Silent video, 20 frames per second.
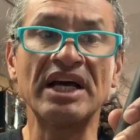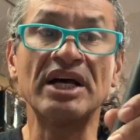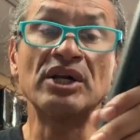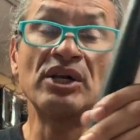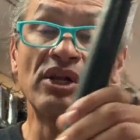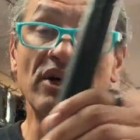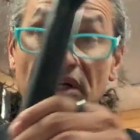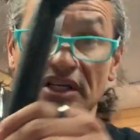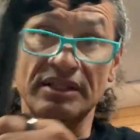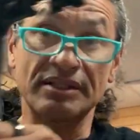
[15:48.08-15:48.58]

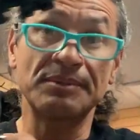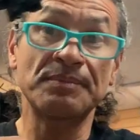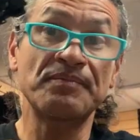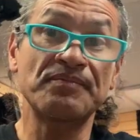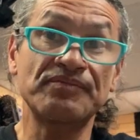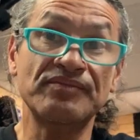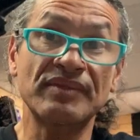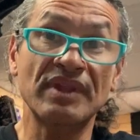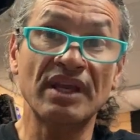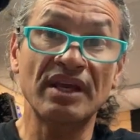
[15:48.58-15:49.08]
Look,
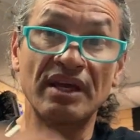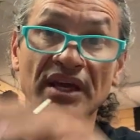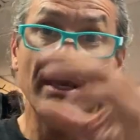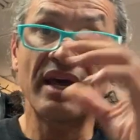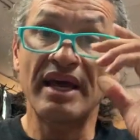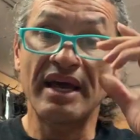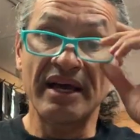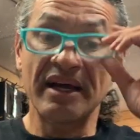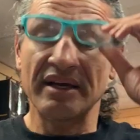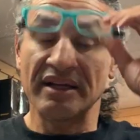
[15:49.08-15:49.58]

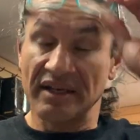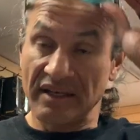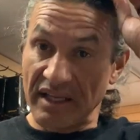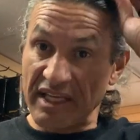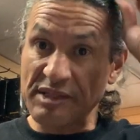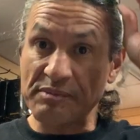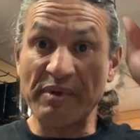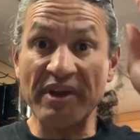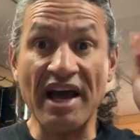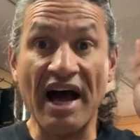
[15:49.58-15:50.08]

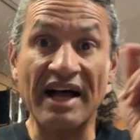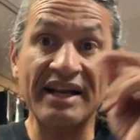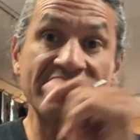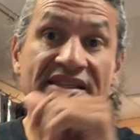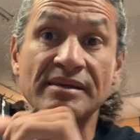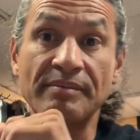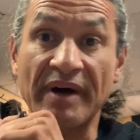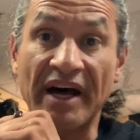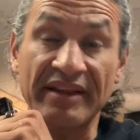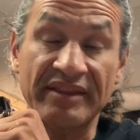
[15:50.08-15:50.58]
let's be honest
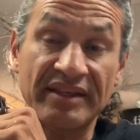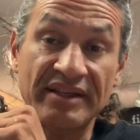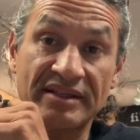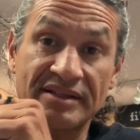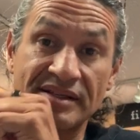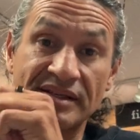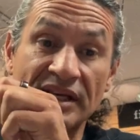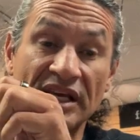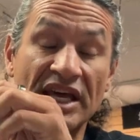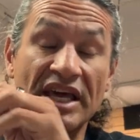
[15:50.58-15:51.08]
about
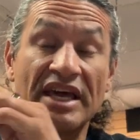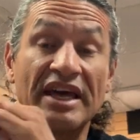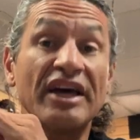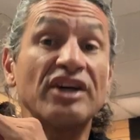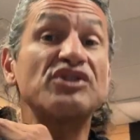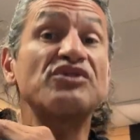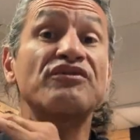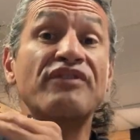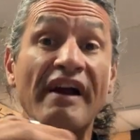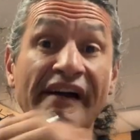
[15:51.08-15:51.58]
this.
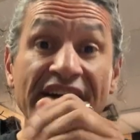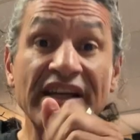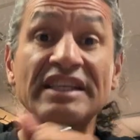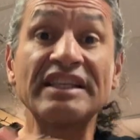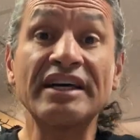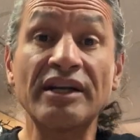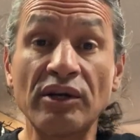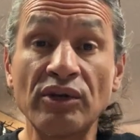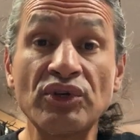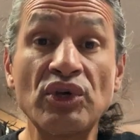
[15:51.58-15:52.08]
There's very
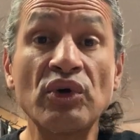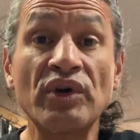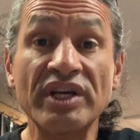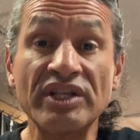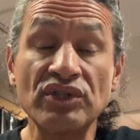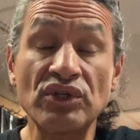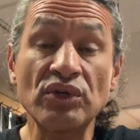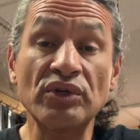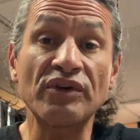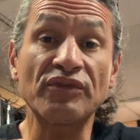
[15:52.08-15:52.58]
little you can
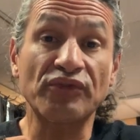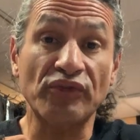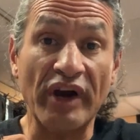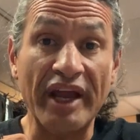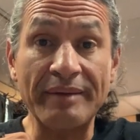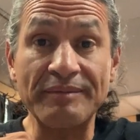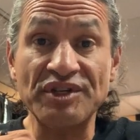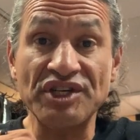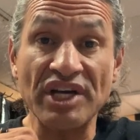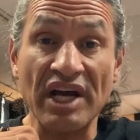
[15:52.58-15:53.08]
do to
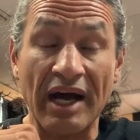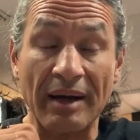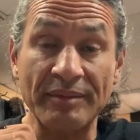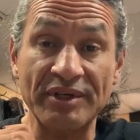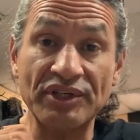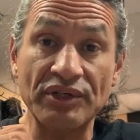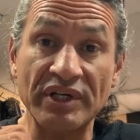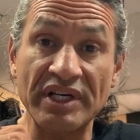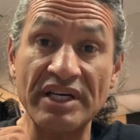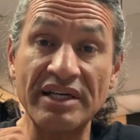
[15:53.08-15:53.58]
frame
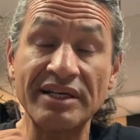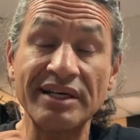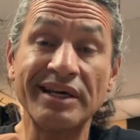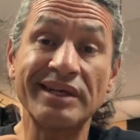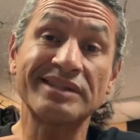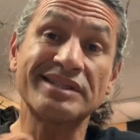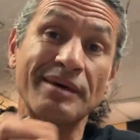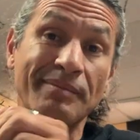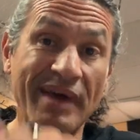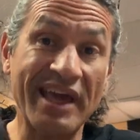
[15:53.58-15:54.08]
geometry
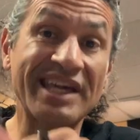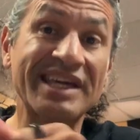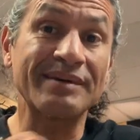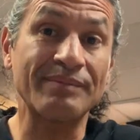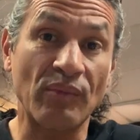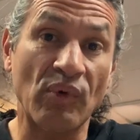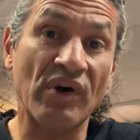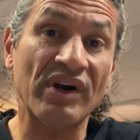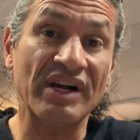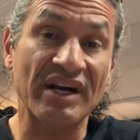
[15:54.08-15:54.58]
to make it
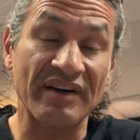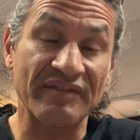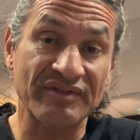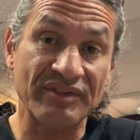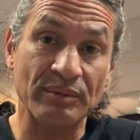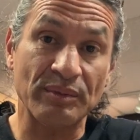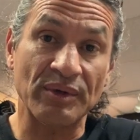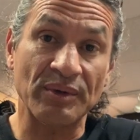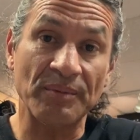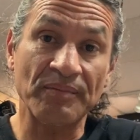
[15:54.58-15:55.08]
more
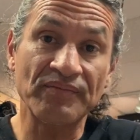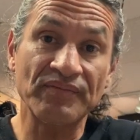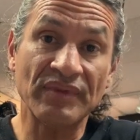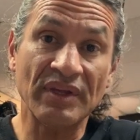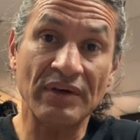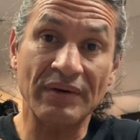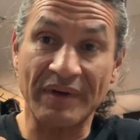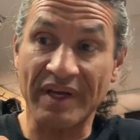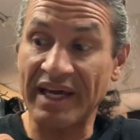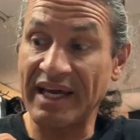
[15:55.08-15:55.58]
comfortable,
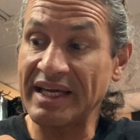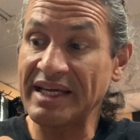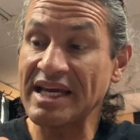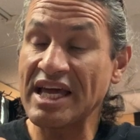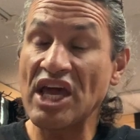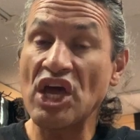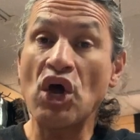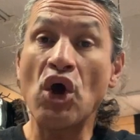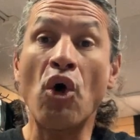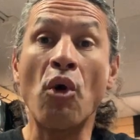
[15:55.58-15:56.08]
okay?
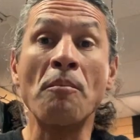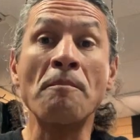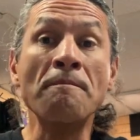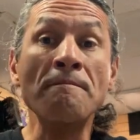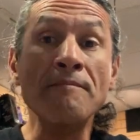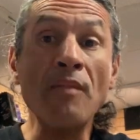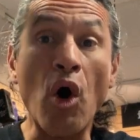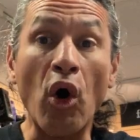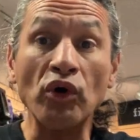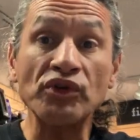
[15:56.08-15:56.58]

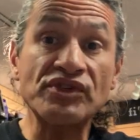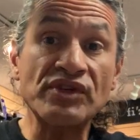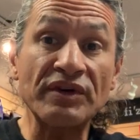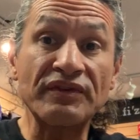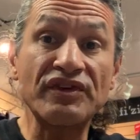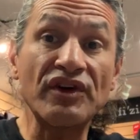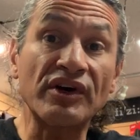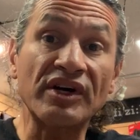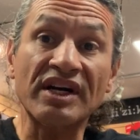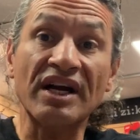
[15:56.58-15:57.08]
Most of
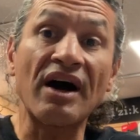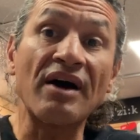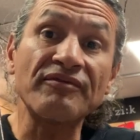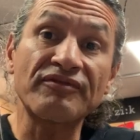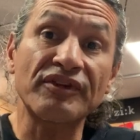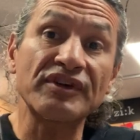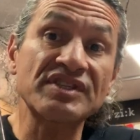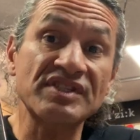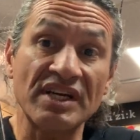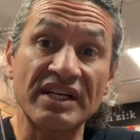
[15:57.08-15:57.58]
your
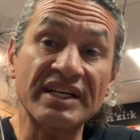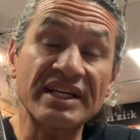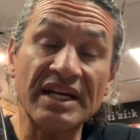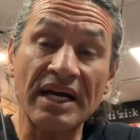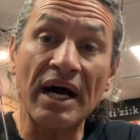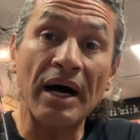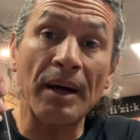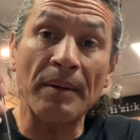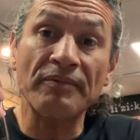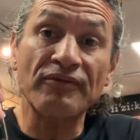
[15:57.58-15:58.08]
comfort's gonna
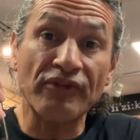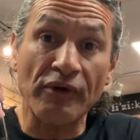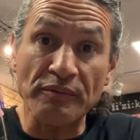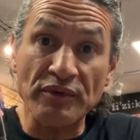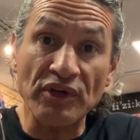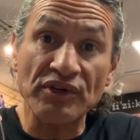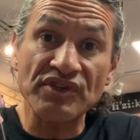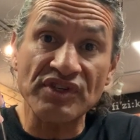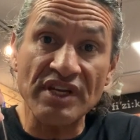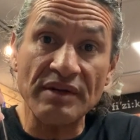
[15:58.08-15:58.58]
come from
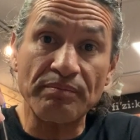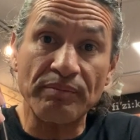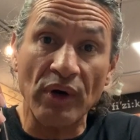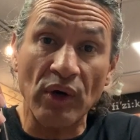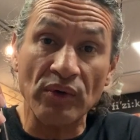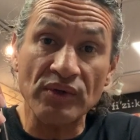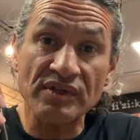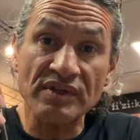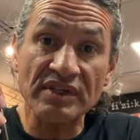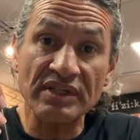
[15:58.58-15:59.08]
your seat
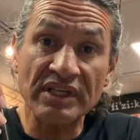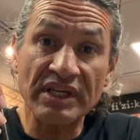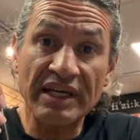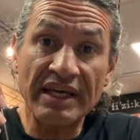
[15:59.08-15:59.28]
post.